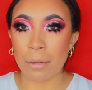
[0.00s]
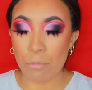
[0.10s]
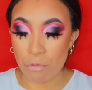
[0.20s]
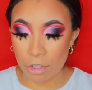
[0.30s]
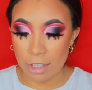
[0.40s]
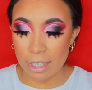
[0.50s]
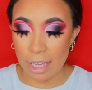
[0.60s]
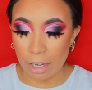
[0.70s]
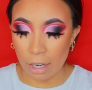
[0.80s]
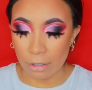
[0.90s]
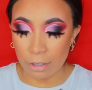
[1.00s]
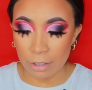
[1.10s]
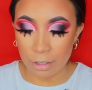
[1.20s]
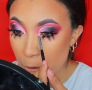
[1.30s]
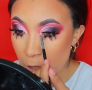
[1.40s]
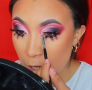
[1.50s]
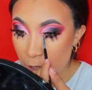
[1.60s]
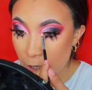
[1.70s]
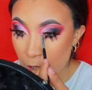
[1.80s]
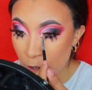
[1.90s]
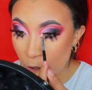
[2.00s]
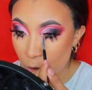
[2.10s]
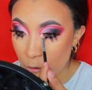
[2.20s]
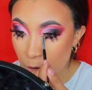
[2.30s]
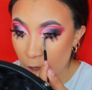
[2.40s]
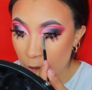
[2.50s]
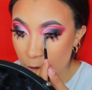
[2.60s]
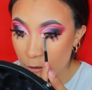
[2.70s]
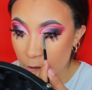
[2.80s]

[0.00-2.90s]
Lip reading: Bronze Deco. Put that in the inner corner.